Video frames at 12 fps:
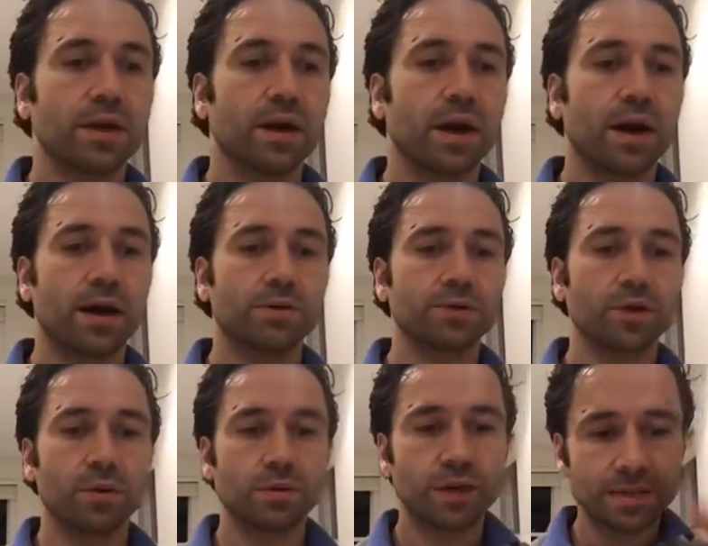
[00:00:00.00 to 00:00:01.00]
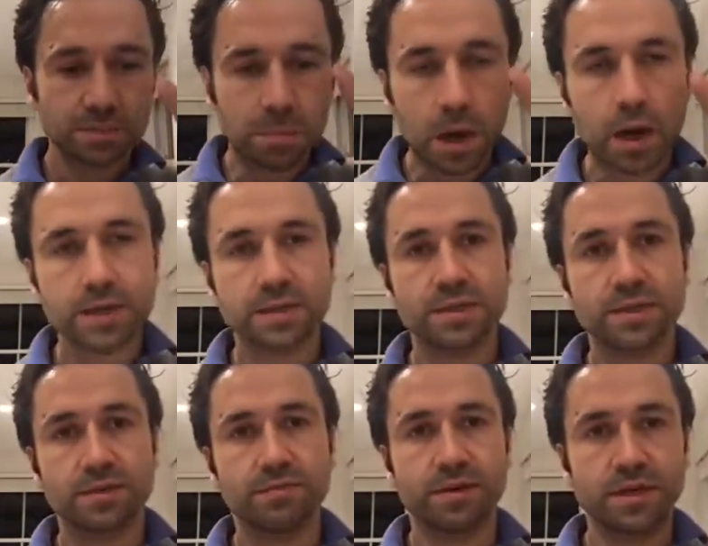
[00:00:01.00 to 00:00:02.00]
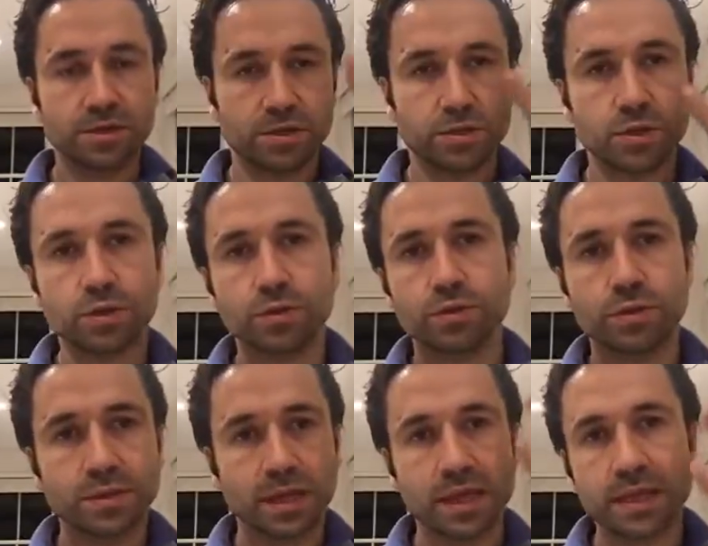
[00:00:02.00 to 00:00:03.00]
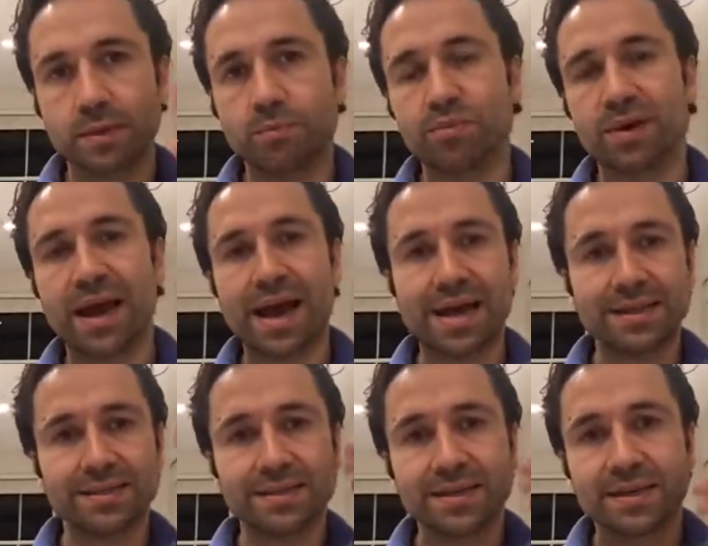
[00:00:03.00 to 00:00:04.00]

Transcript: Uh, so that's marketing innovation, storytelling, brand,